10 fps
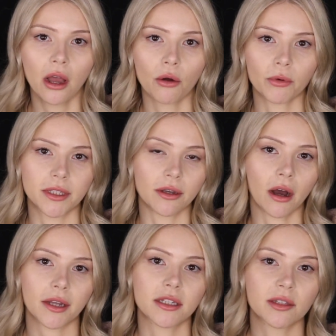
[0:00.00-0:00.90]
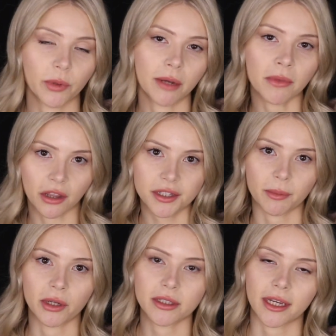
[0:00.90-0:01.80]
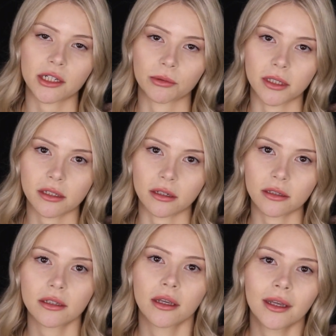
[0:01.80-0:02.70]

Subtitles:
was not to spread myths about sexual assault,